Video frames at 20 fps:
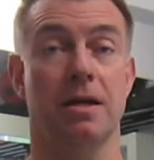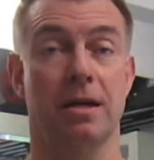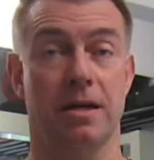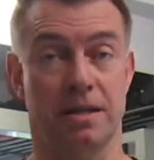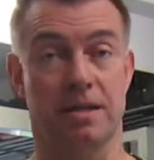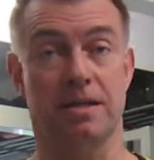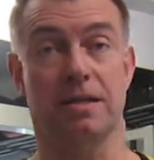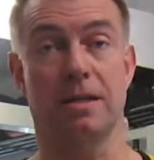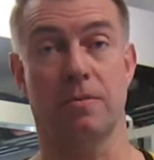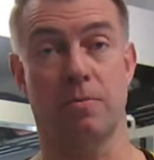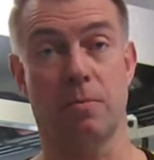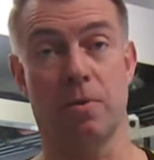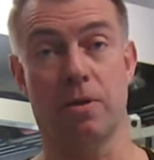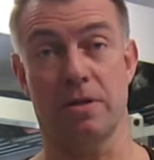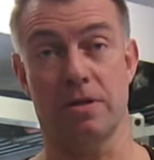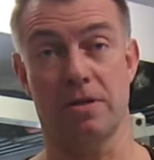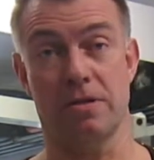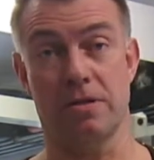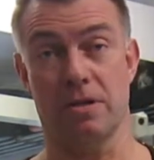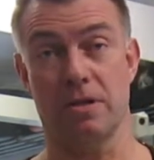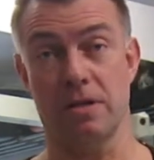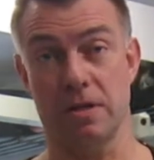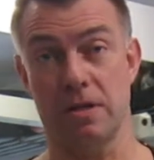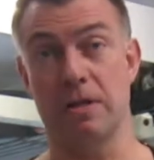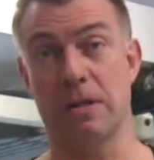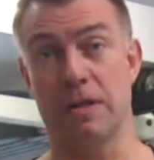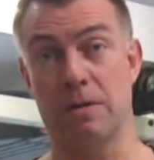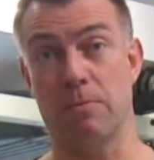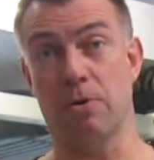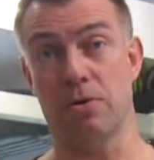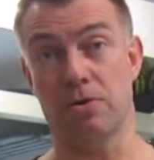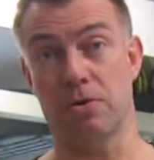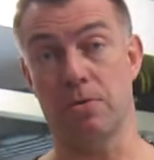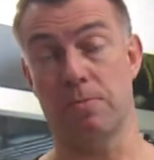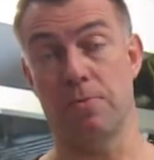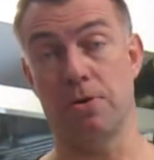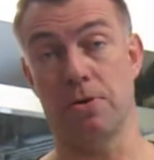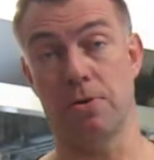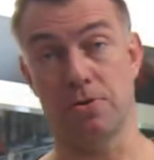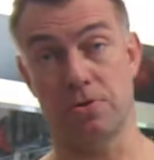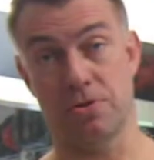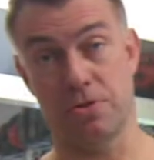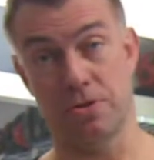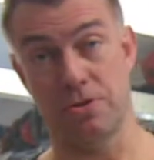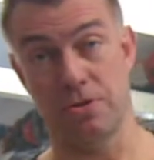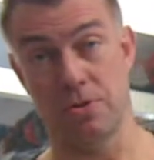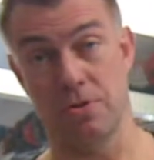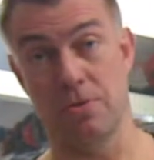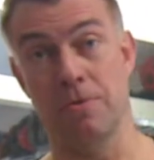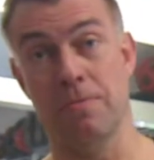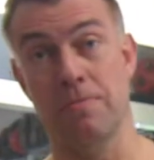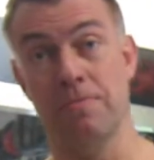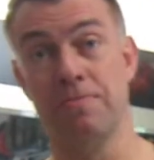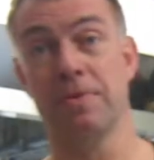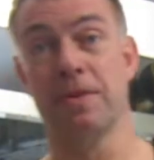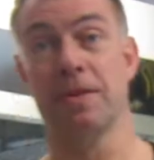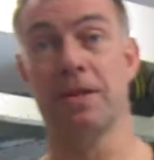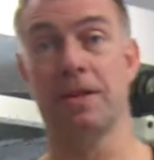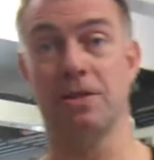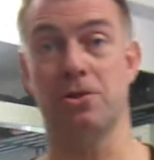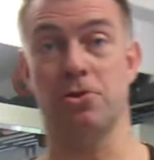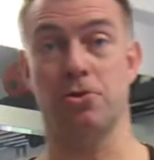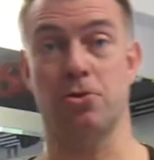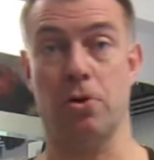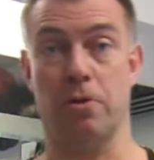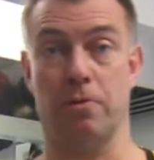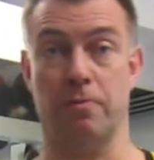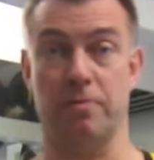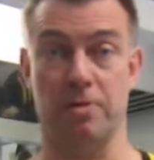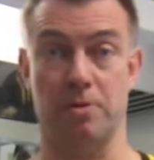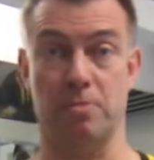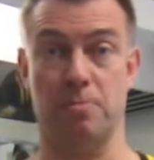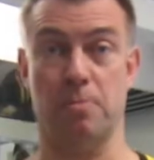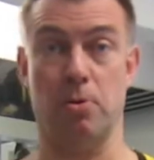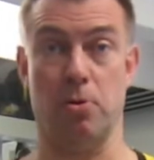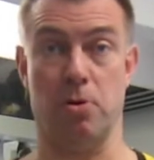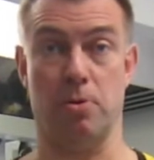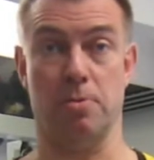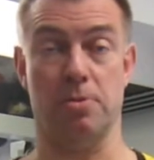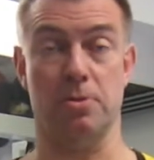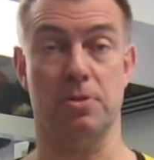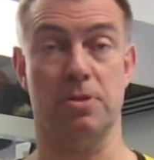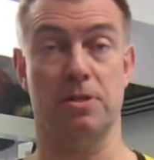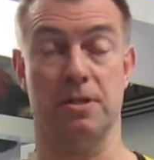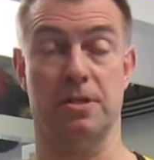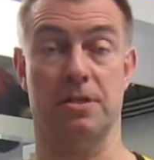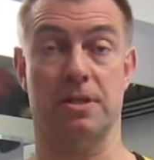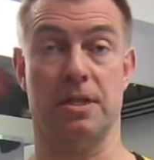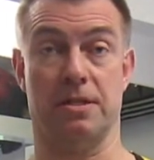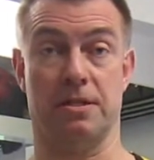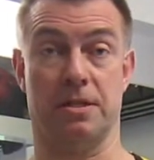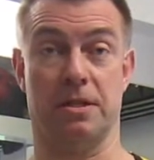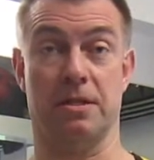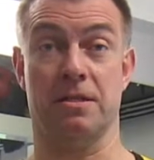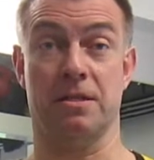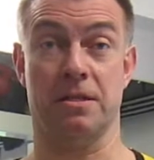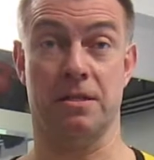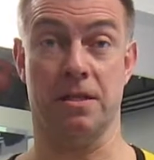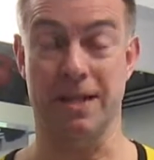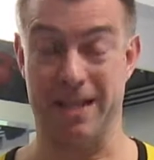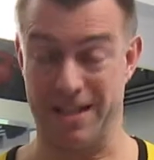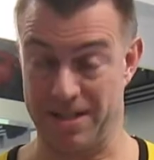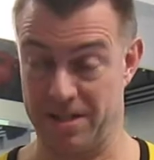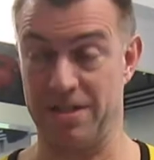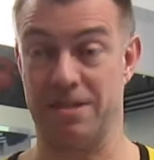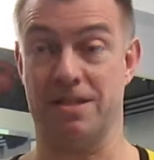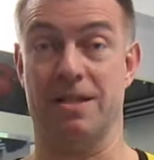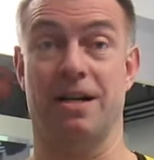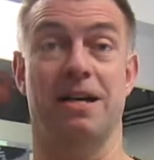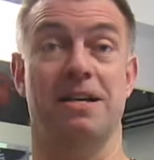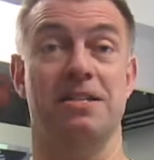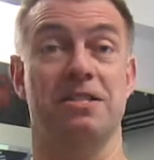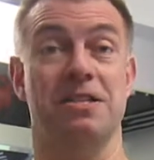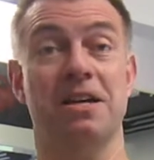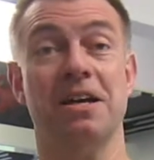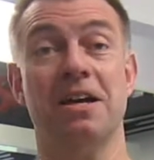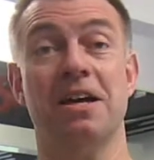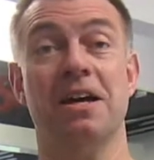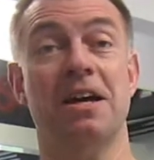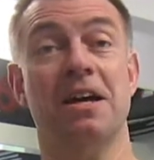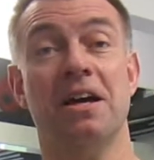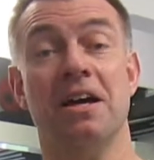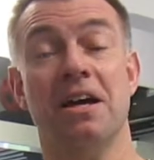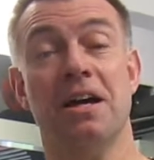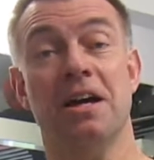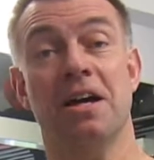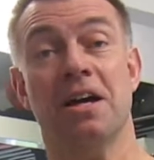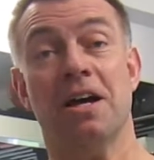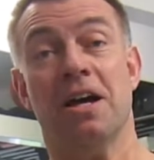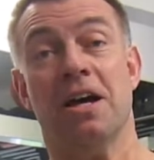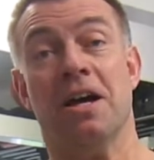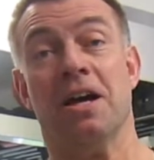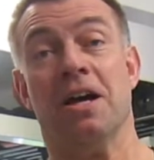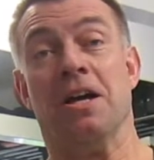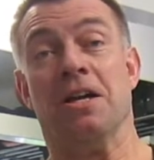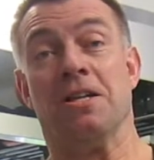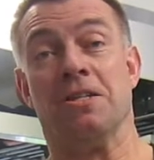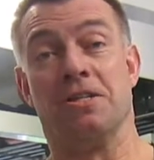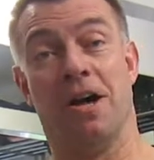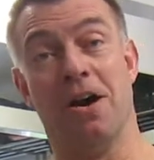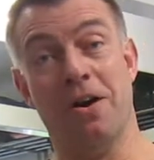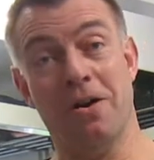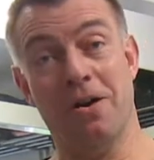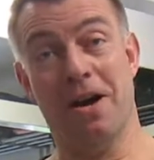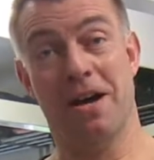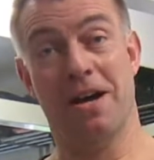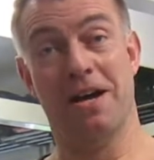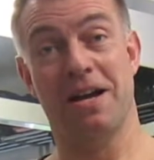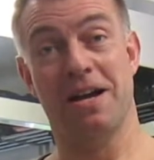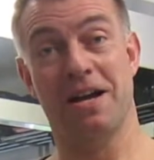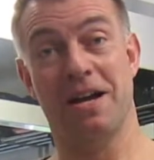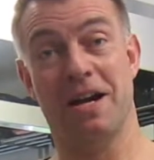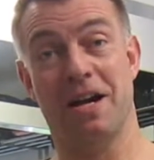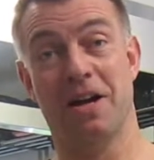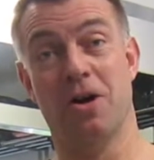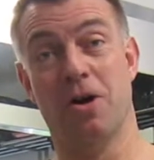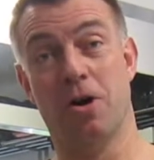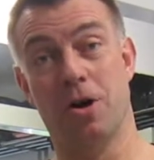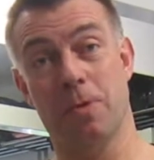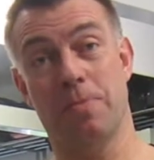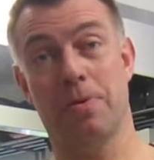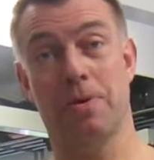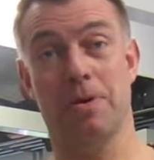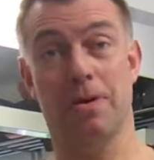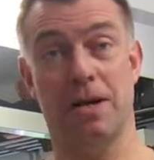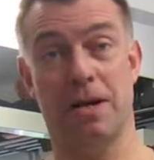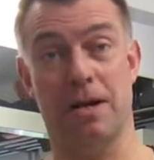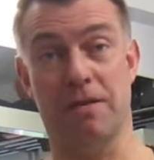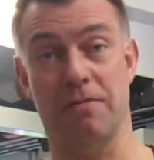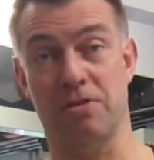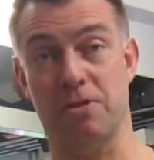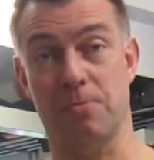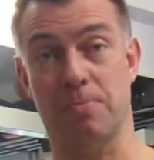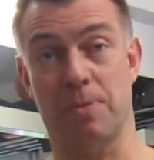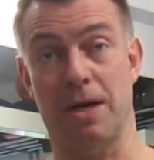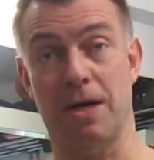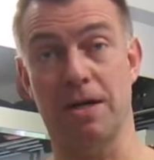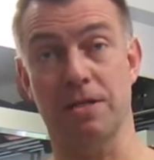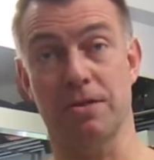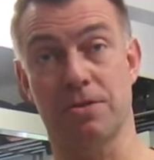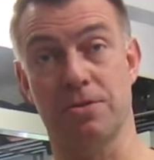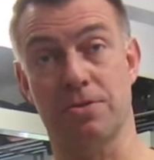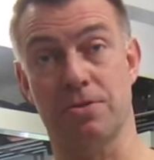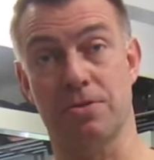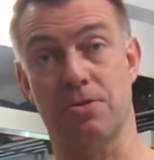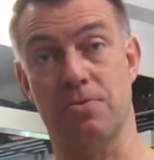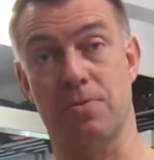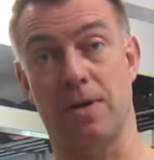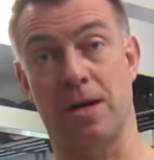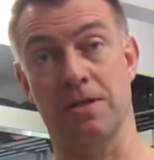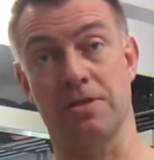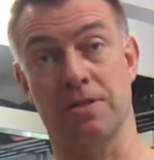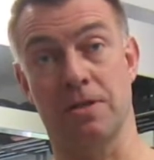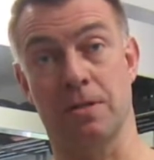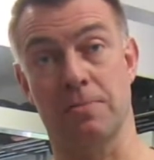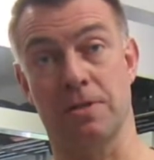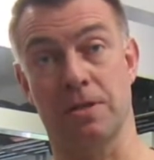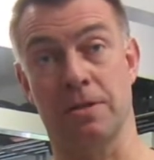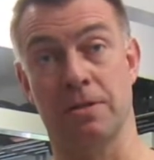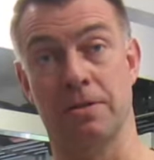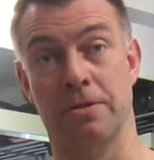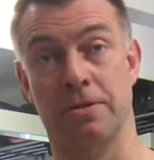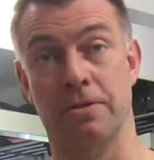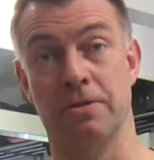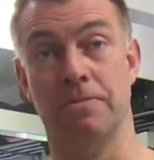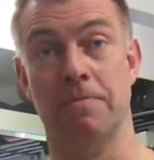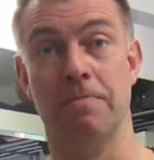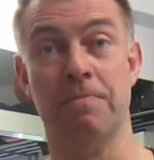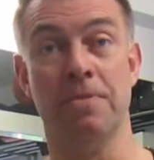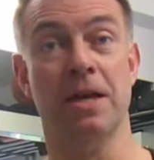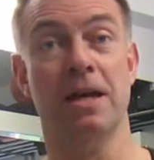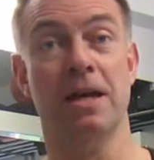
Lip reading: it did what it was supposed to do. It served its purpose, this exercise. So I hope I've inspired you to try something new.